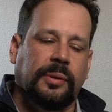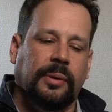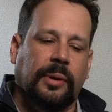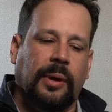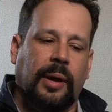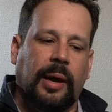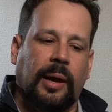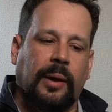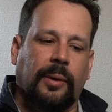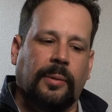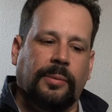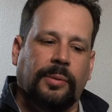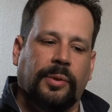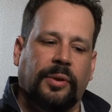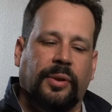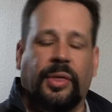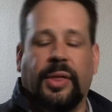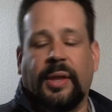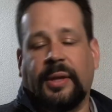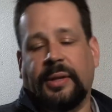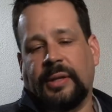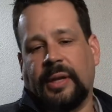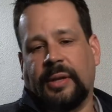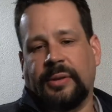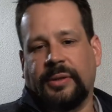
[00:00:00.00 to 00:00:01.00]
The
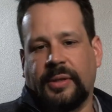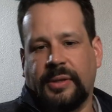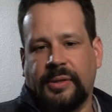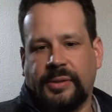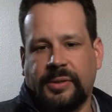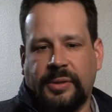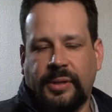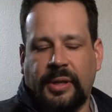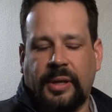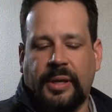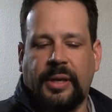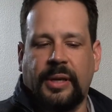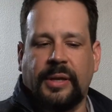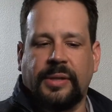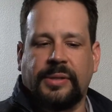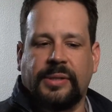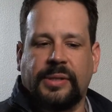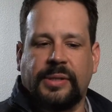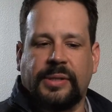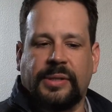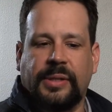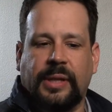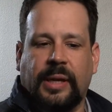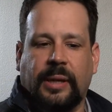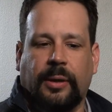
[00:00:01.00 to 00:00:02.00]
thing that this does
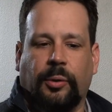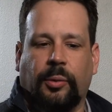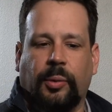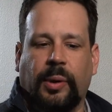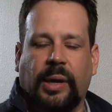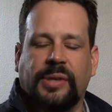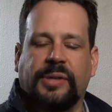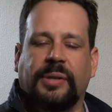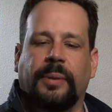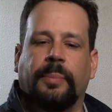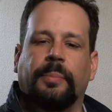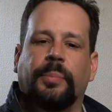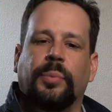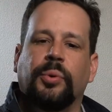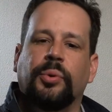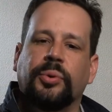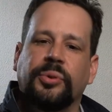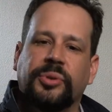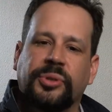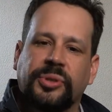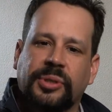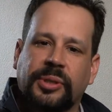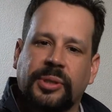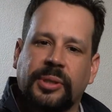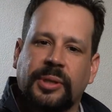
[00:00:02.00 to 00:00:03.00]
is that creates a
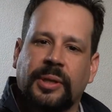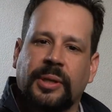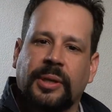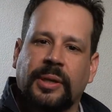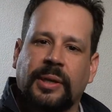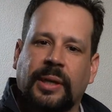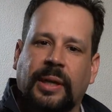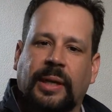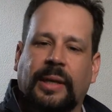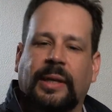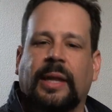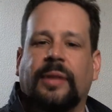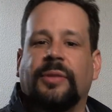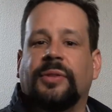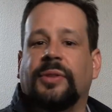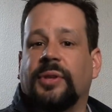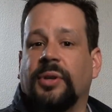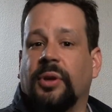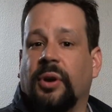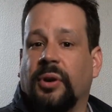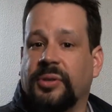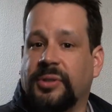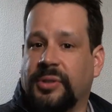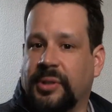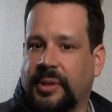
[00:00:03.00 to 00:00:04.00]
boost in
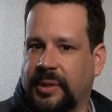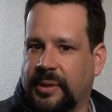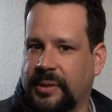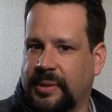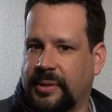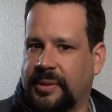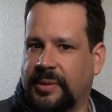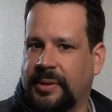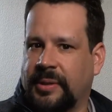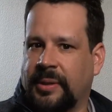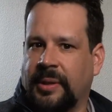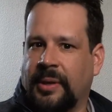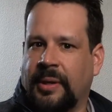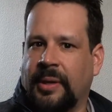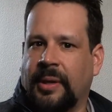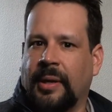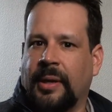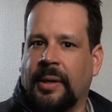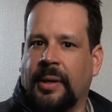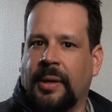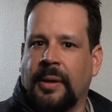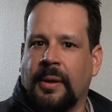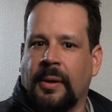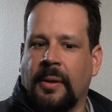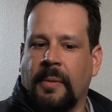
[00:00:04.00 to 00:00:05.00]
antioxidants.
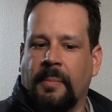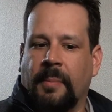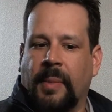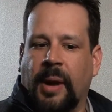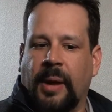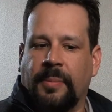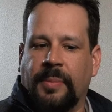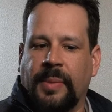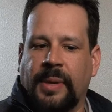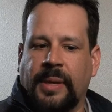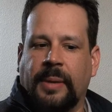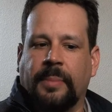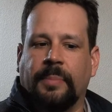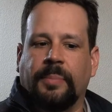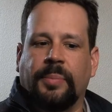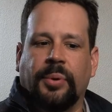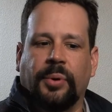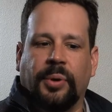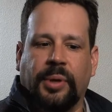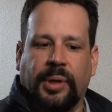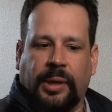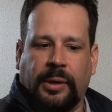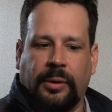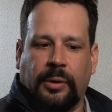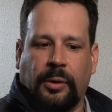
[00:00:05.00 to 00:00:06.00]
By being
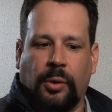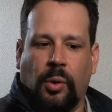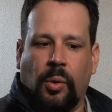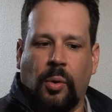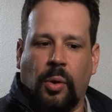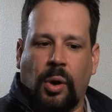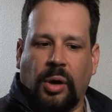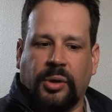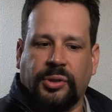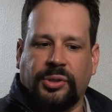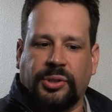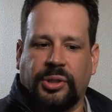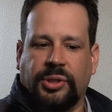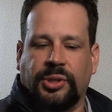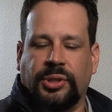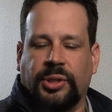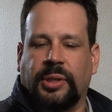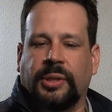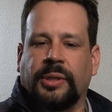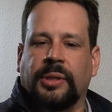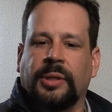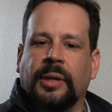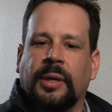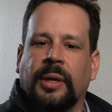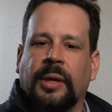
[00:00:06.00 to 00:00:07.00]
put in low
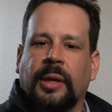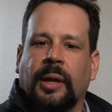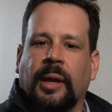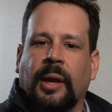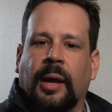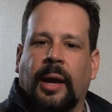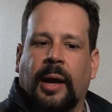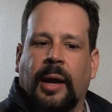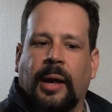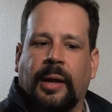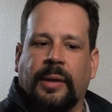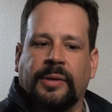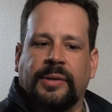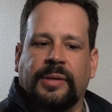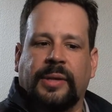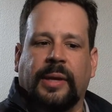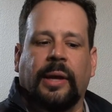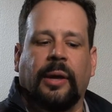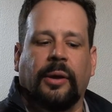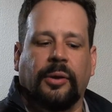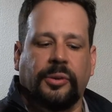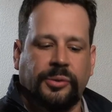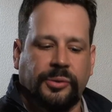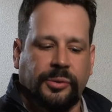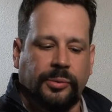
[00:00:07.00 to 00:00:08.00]
oxygen,
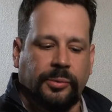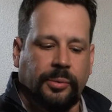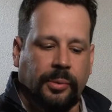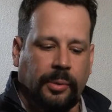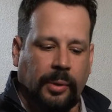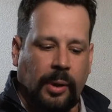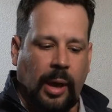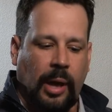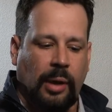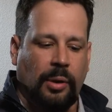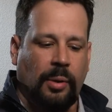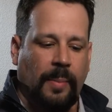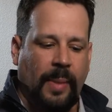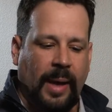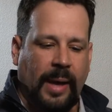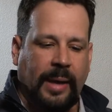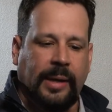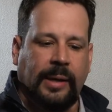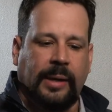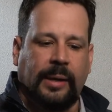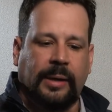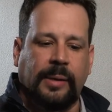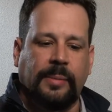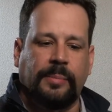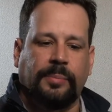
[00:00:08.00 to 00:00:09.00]
cells
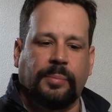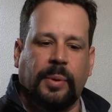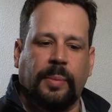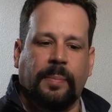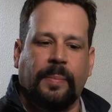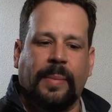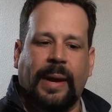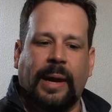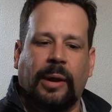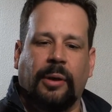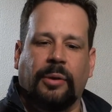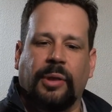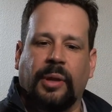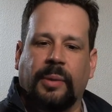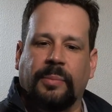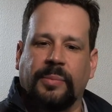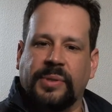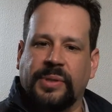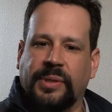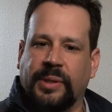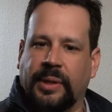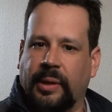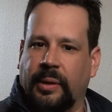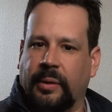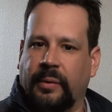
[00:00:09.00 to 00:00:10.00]
automatically prepare
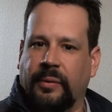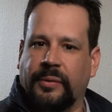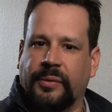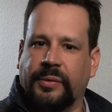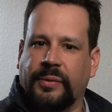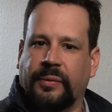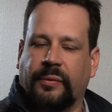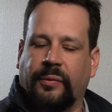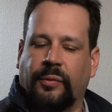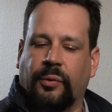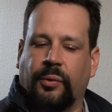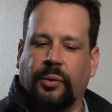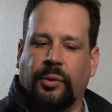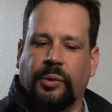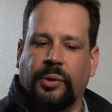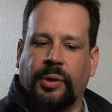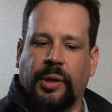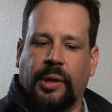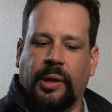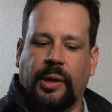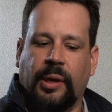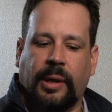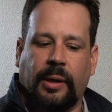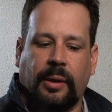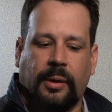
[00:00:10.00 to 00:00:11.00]
themselves for
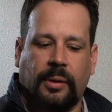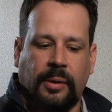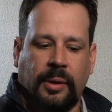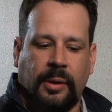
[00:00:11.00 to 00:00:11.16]
the